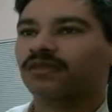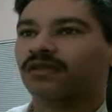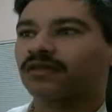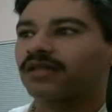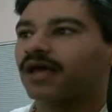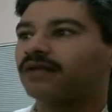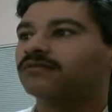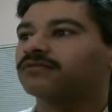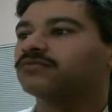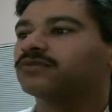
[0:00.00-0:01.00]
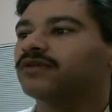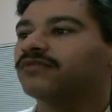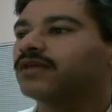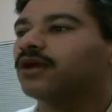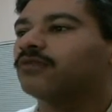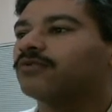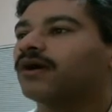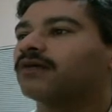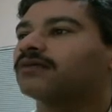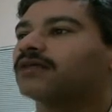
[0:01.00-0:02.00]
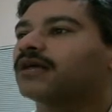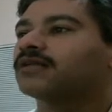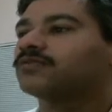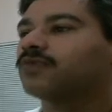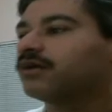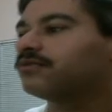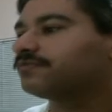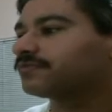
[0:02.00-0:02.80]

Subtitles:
That will definitely help you out a lot as well.